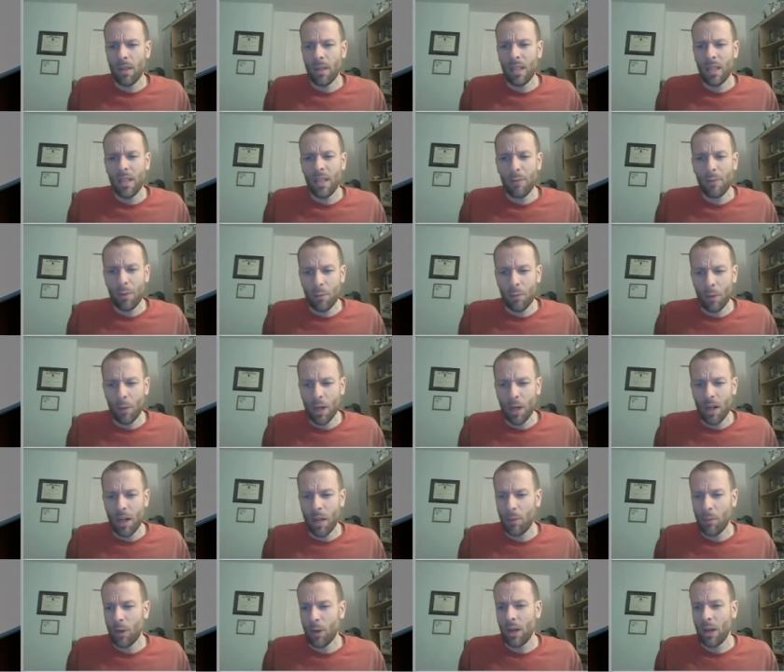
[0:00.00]
even if we're going
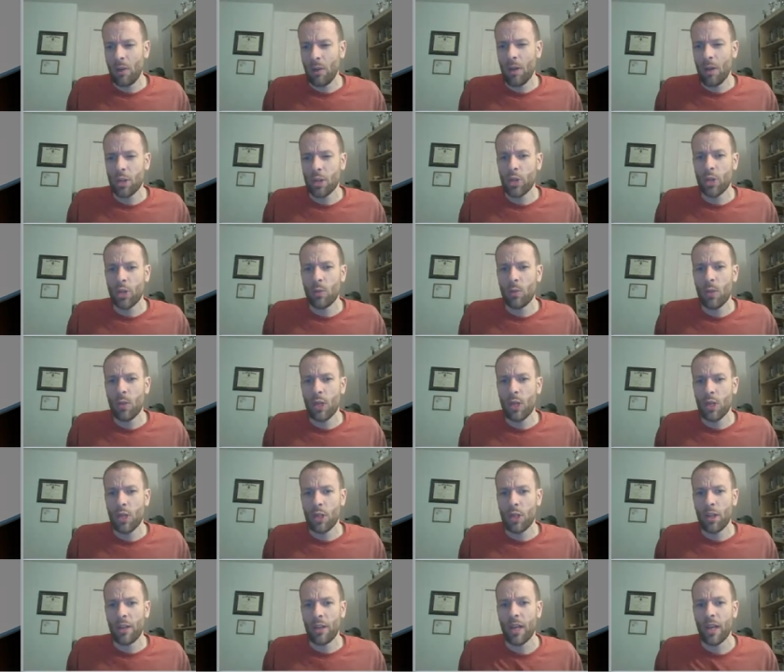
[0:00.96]
to operate at a loss, should we
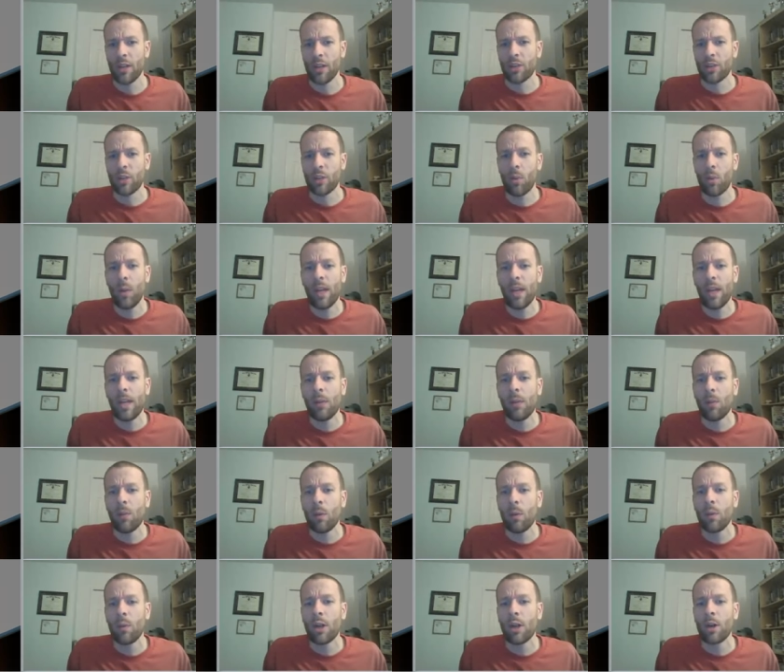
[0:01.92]
shut down? So we need
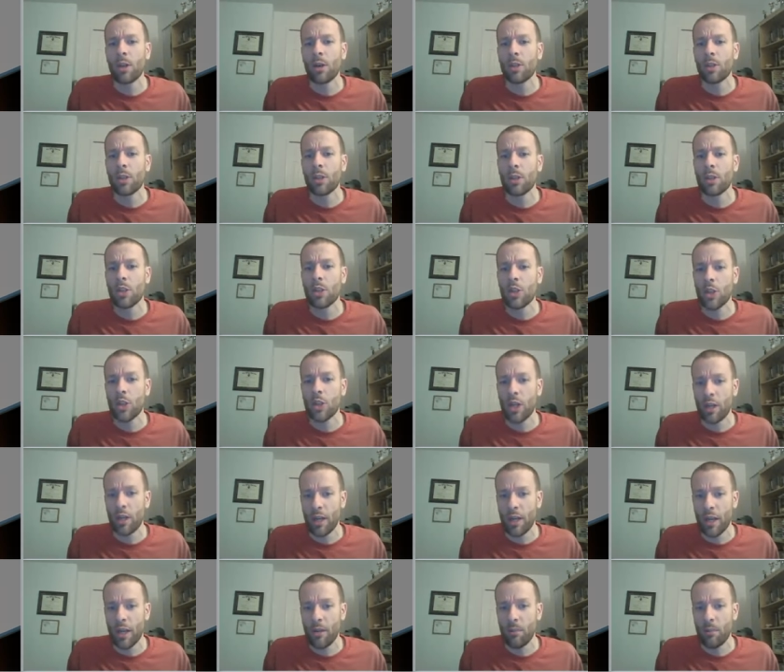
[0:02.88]
what we call the
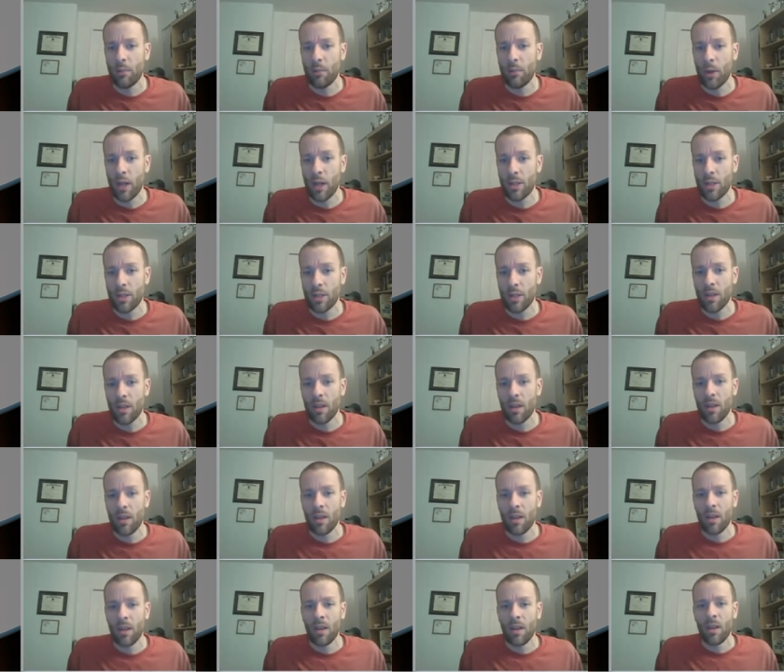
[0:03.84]
shutdown price.
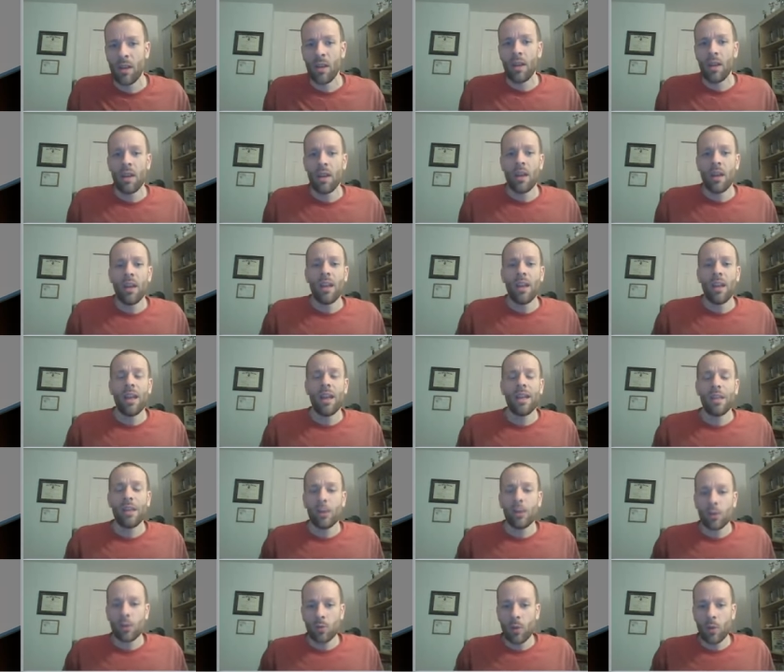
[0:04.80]
And
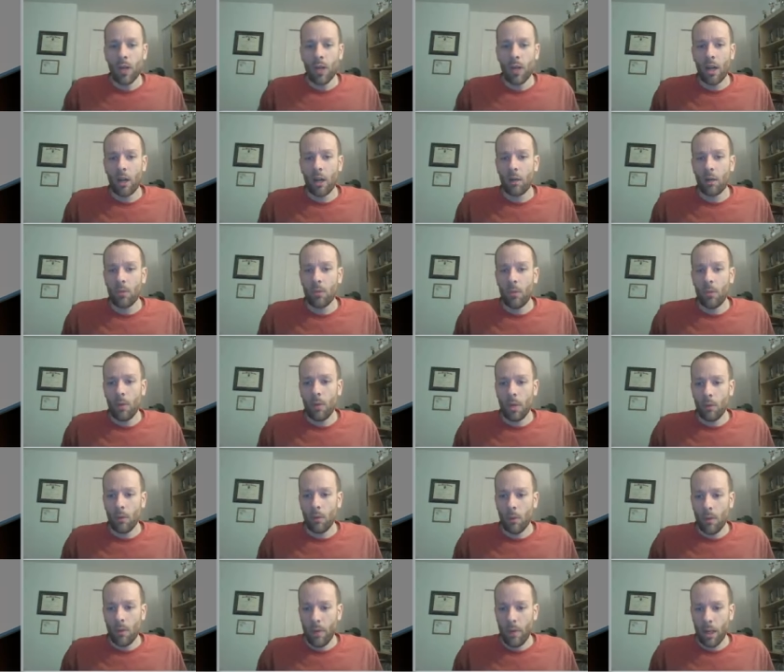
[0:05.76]
here's where
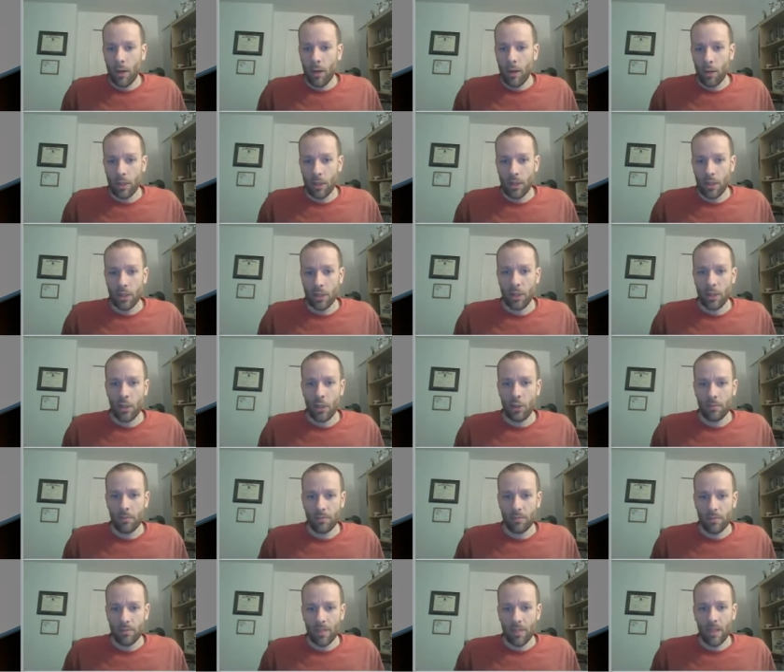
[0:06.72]
we make our decision.
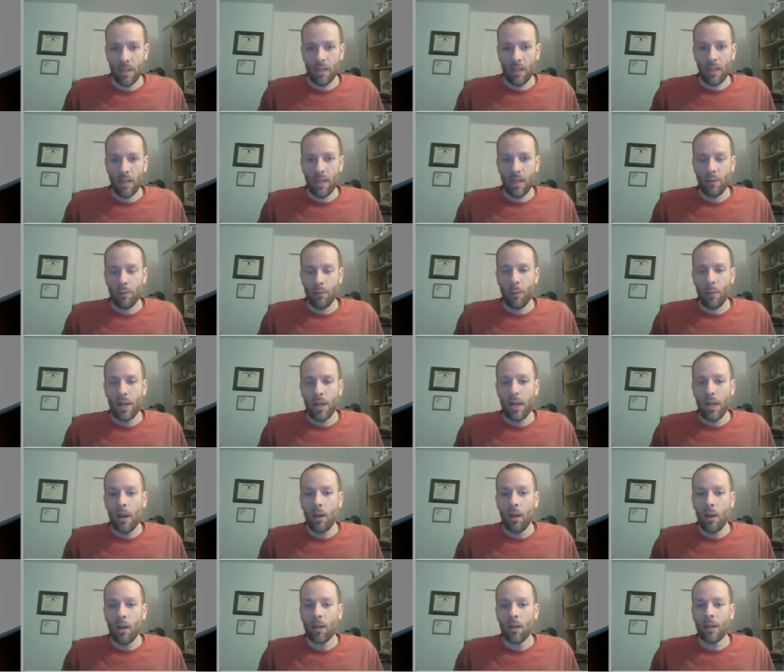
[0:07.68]
If
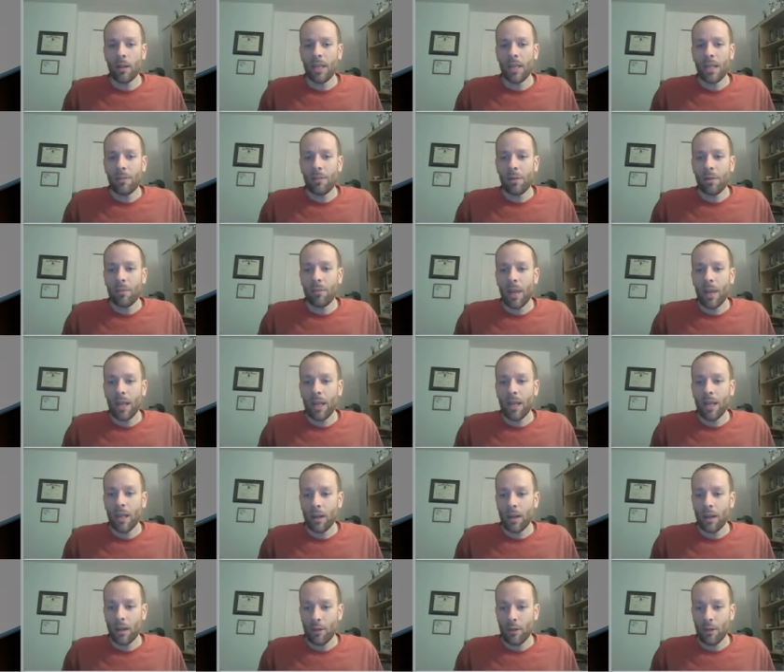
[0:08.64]
we aren't even
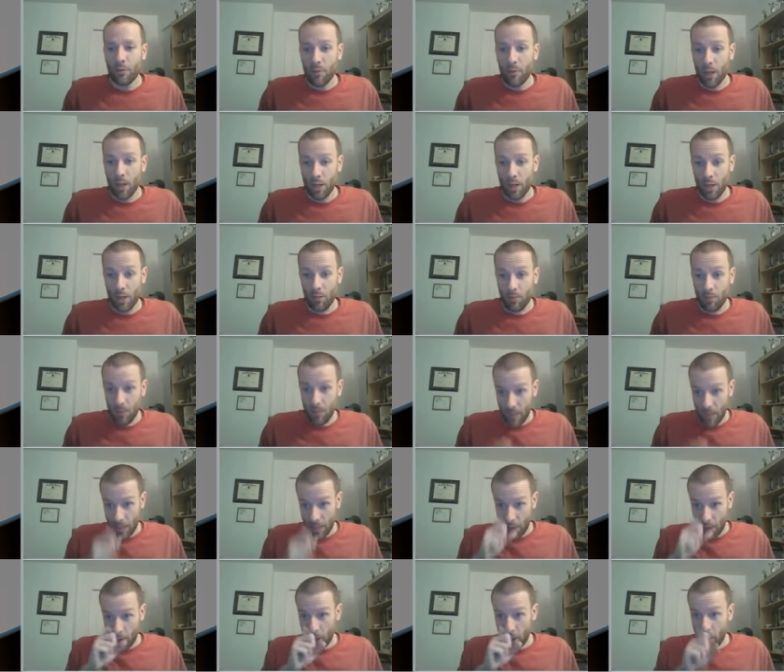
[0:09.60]
making enough money
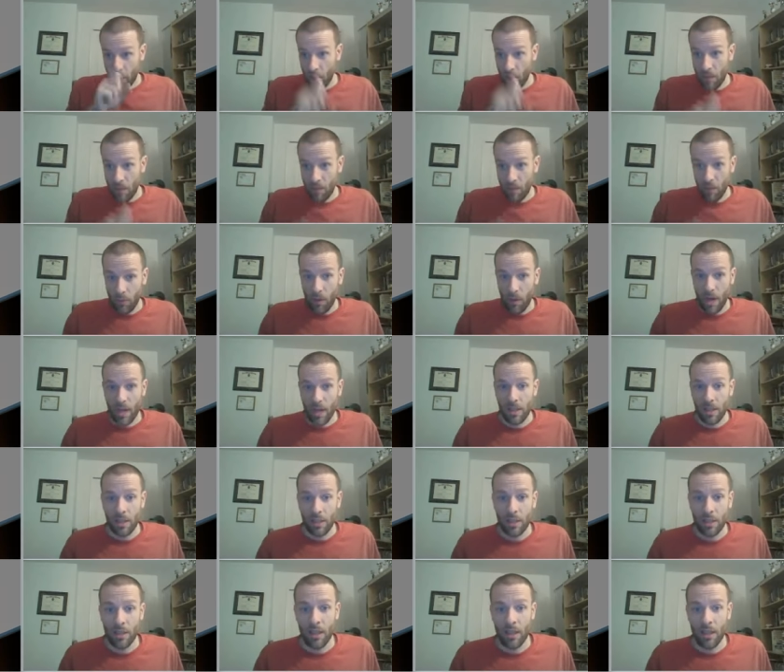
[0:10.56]
at our current
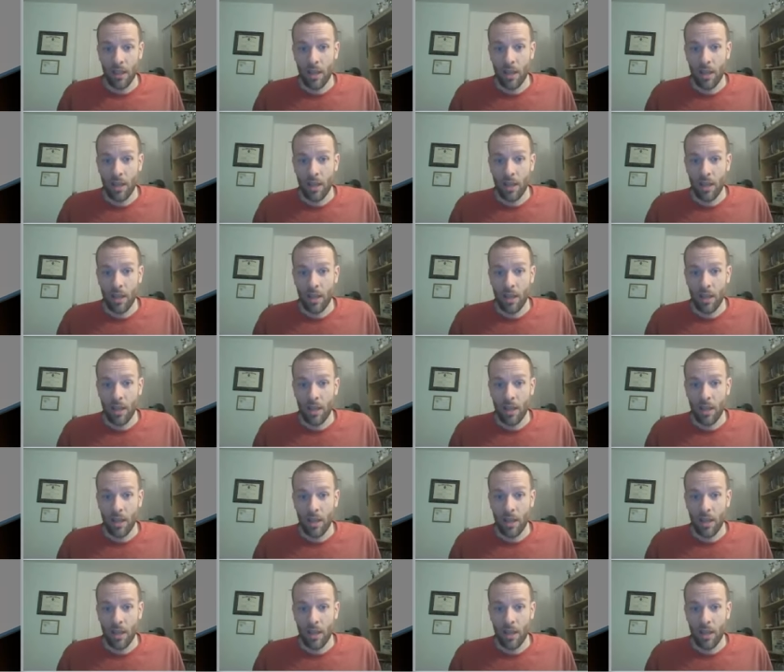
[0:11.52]
price